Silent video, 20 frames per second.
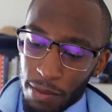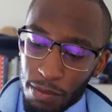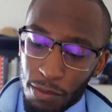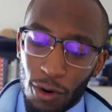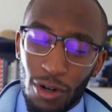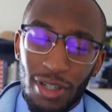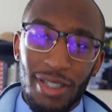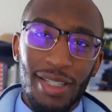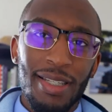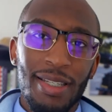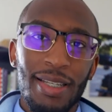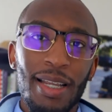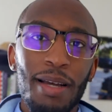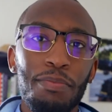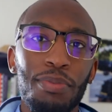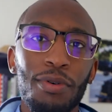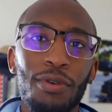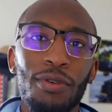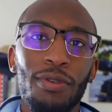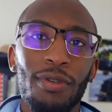more
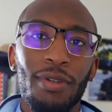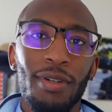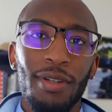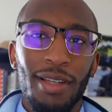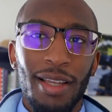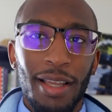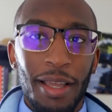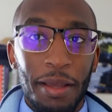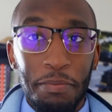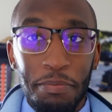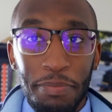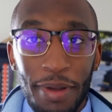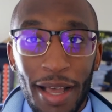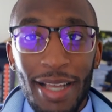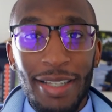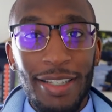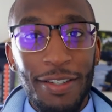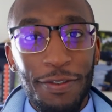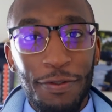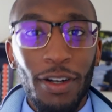simple and
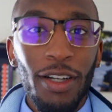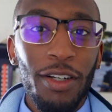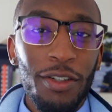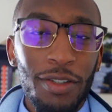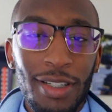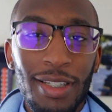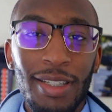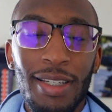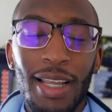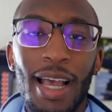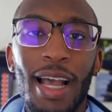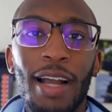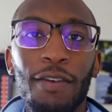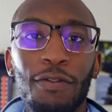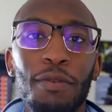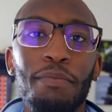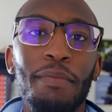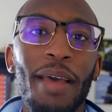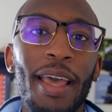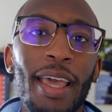best fragrances
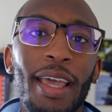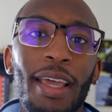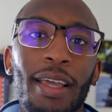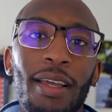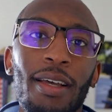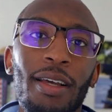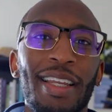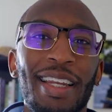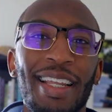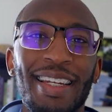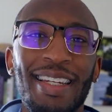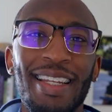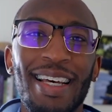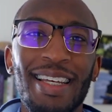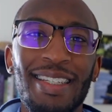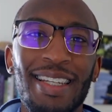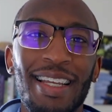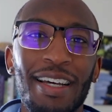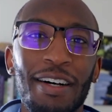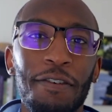ever made, and it
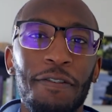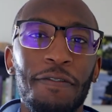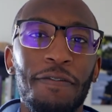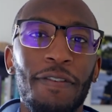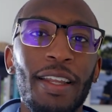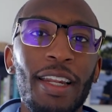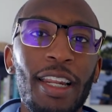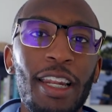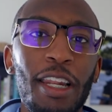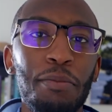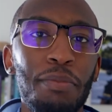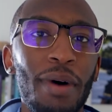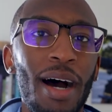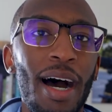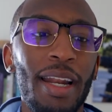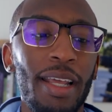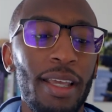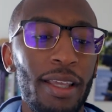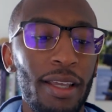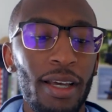doesn't offend
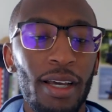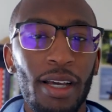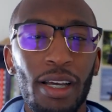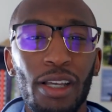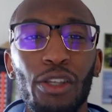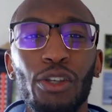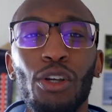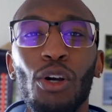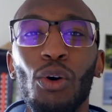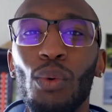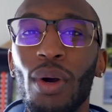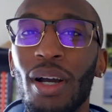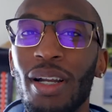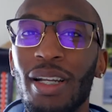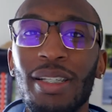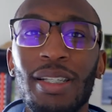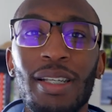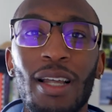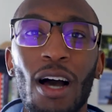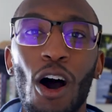anybody. You can wear
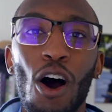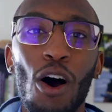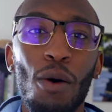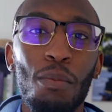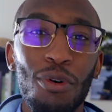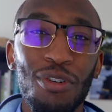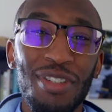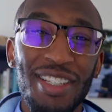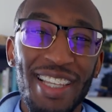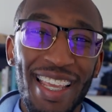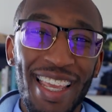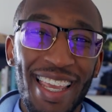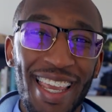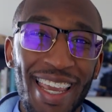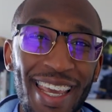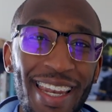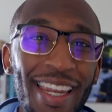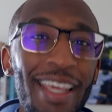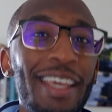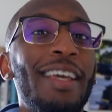this on almost
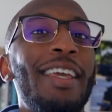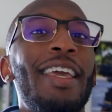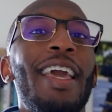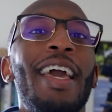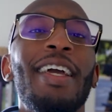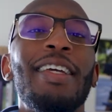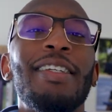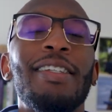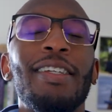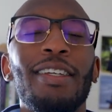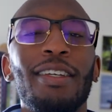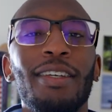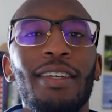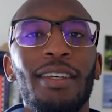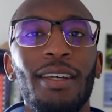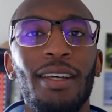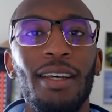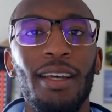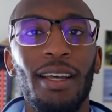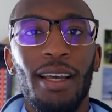any occasion.
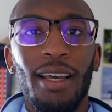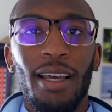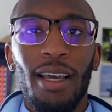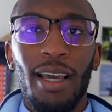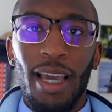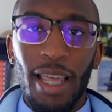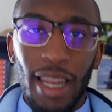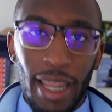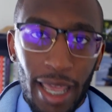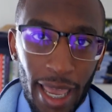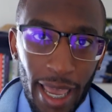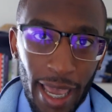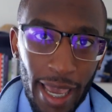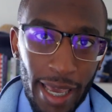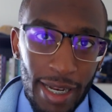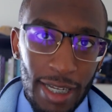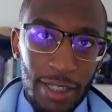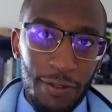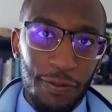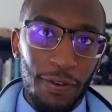and it's